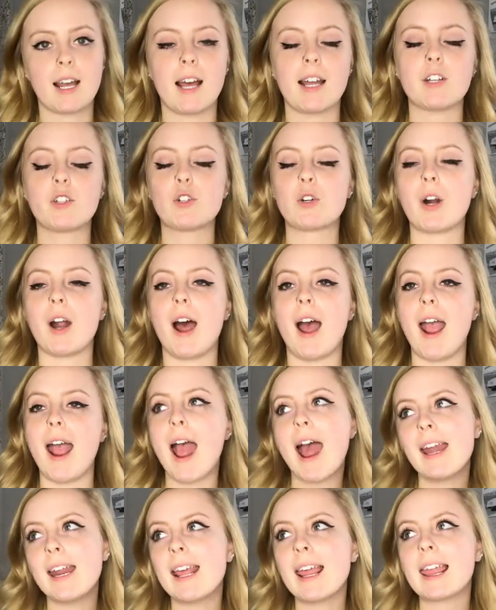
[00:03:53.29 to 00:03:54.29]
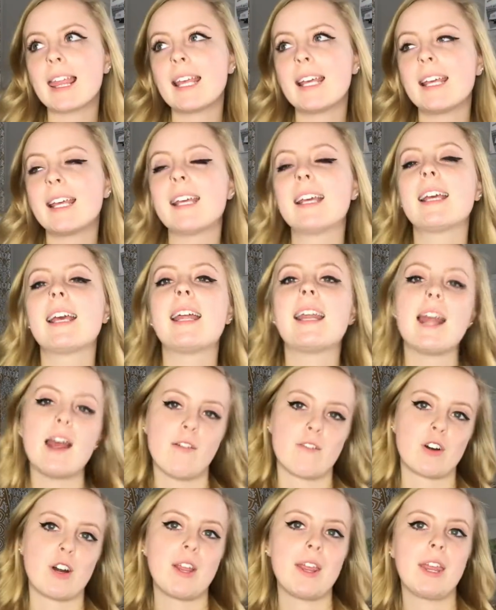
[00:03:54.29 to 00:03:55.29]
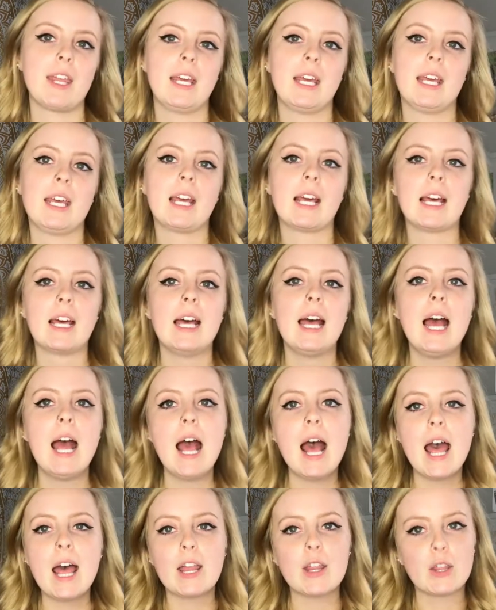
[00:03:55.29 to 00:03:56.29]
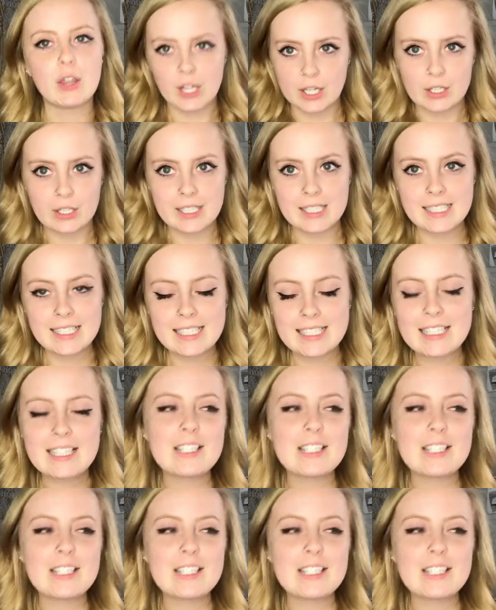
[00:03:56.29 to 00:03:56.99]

I try anything and everything there is.